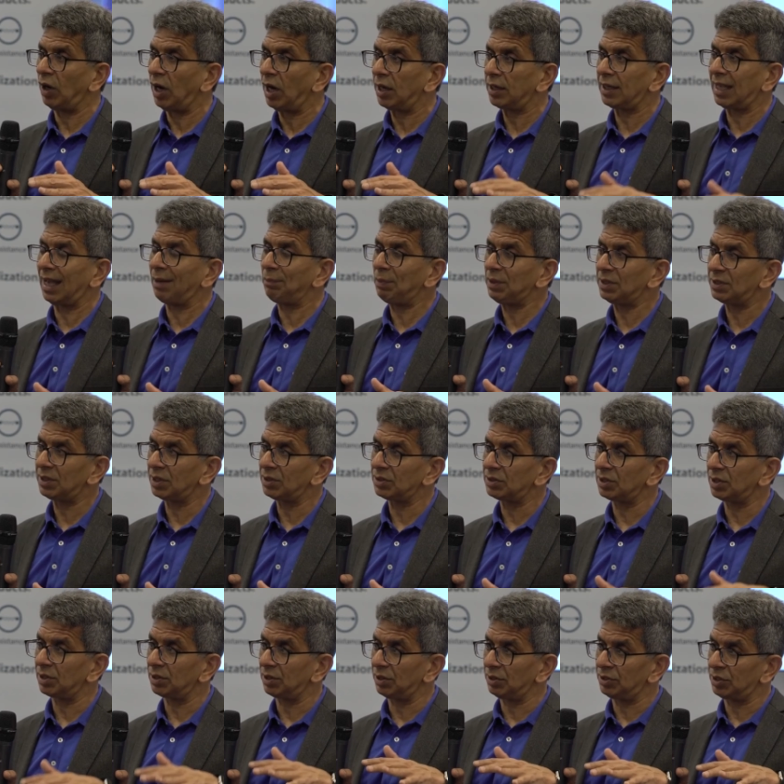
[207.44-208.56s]
our gapping
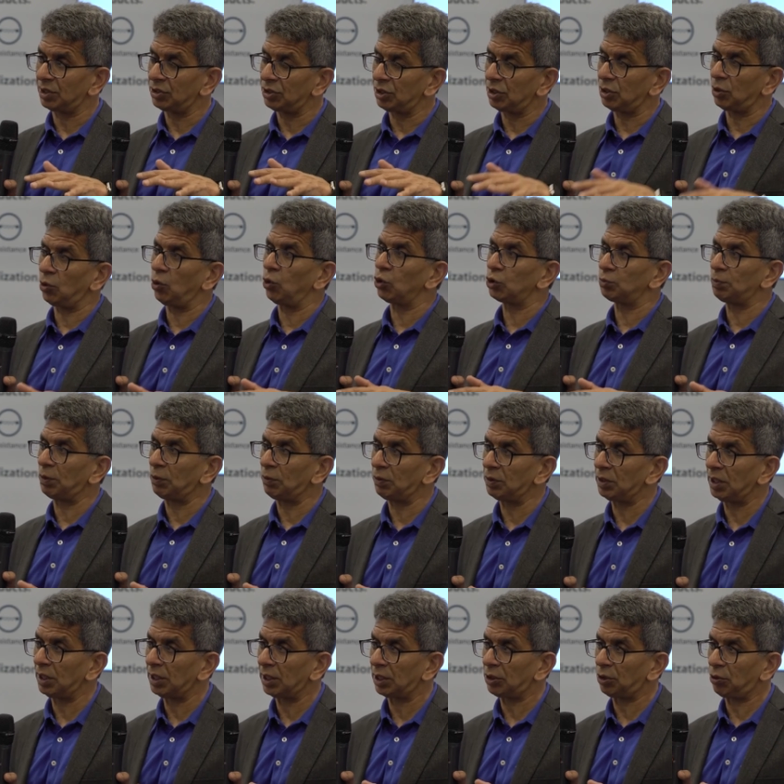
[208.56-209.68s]
sensor essentially goes between the
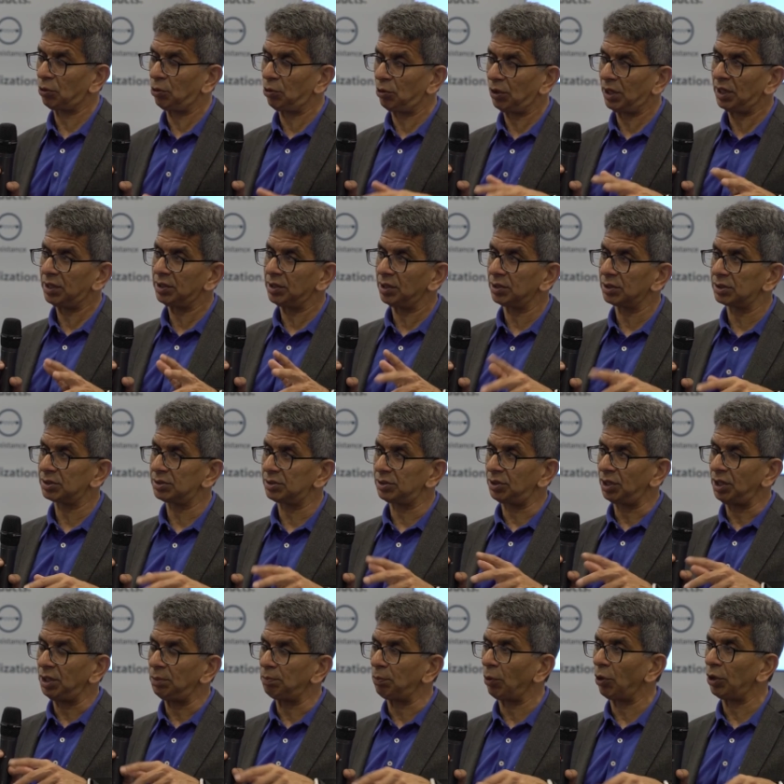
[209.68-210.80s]
electrode and does
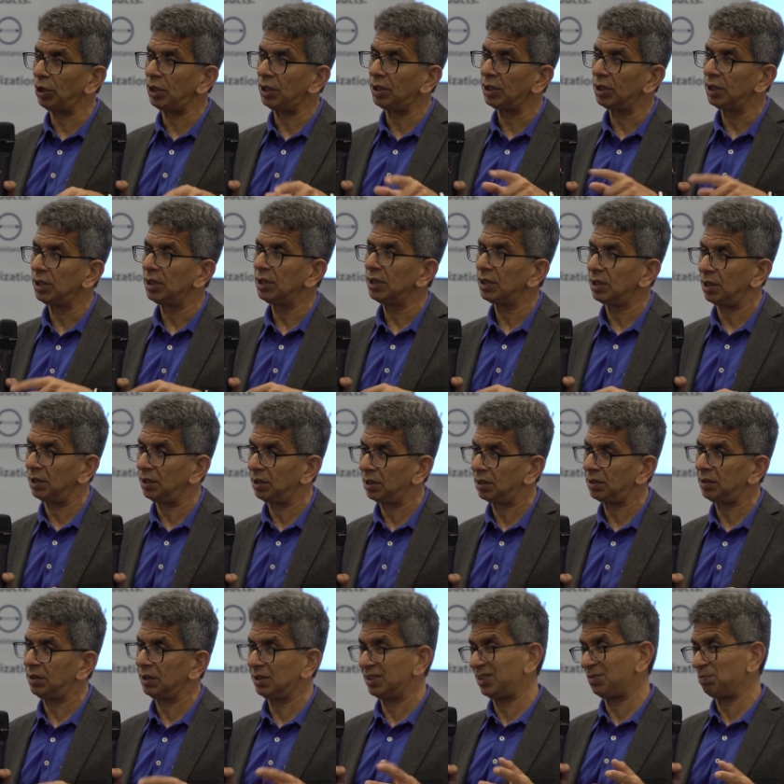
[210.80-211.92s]
3-point
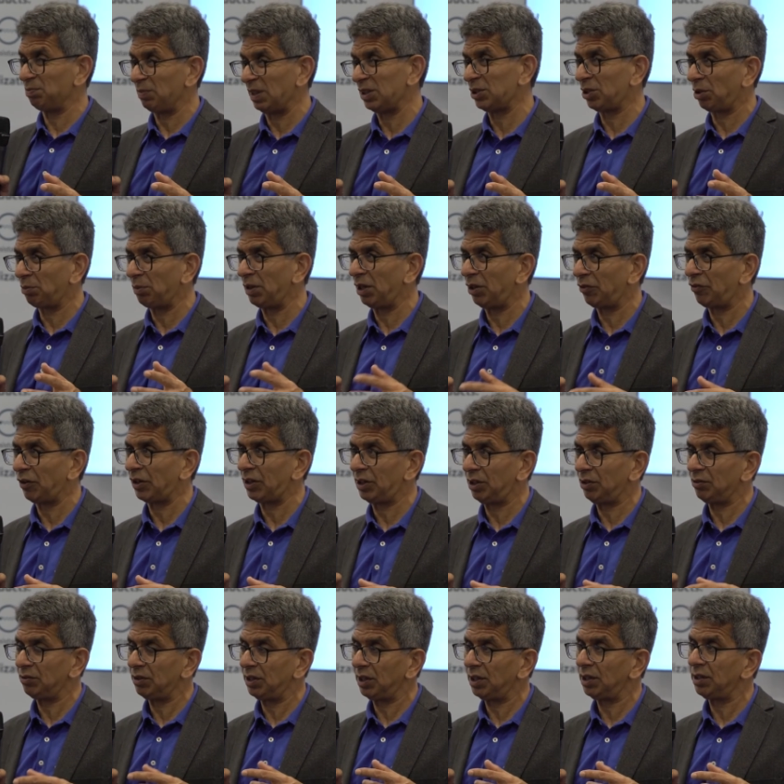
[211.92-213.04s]
conductance measurement
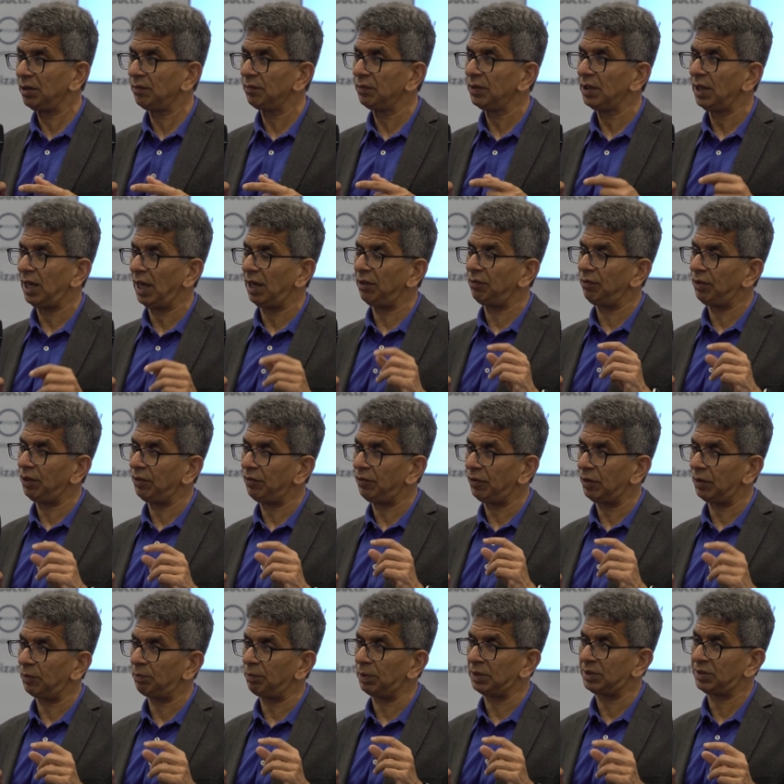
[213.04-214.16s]
effectively, and we
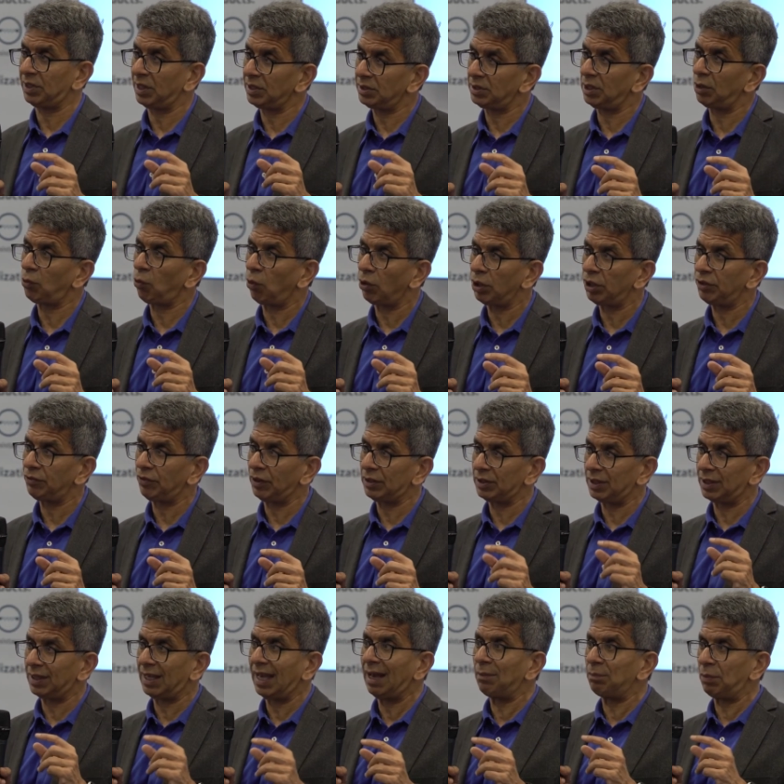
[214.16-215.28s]
precisely quantify the
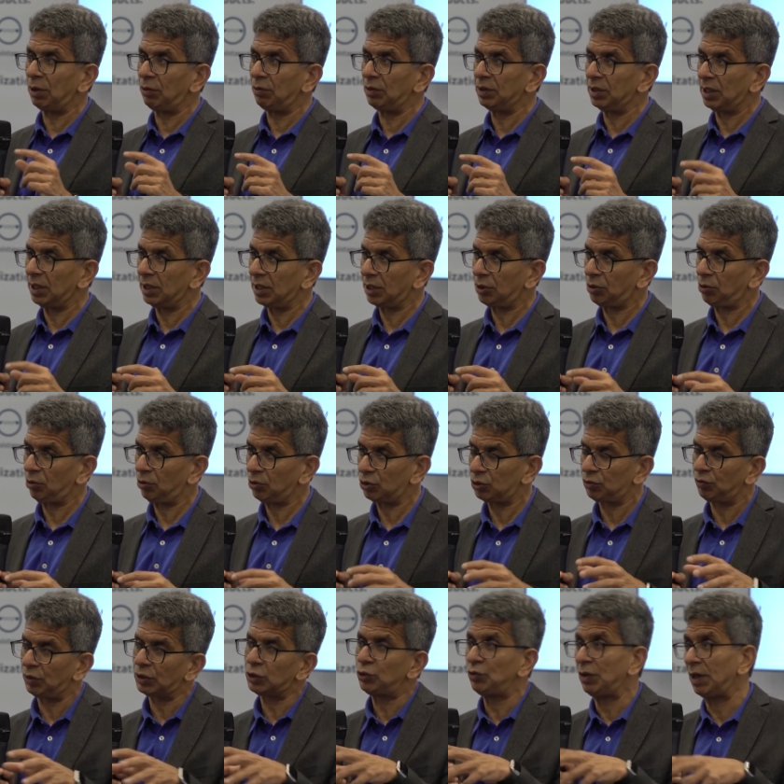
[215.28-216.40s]
gap between the electrodes.
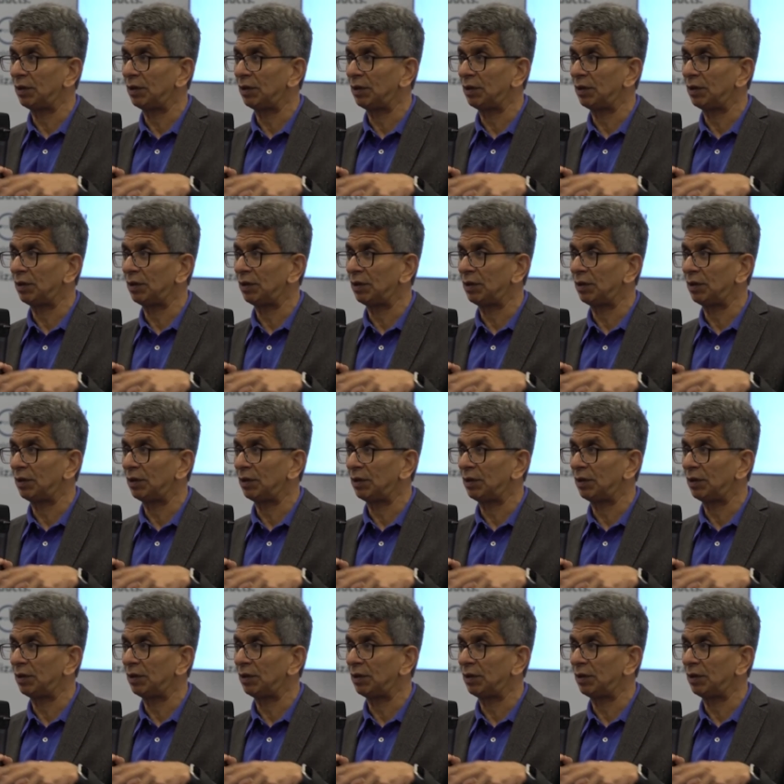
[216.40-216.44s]
Once we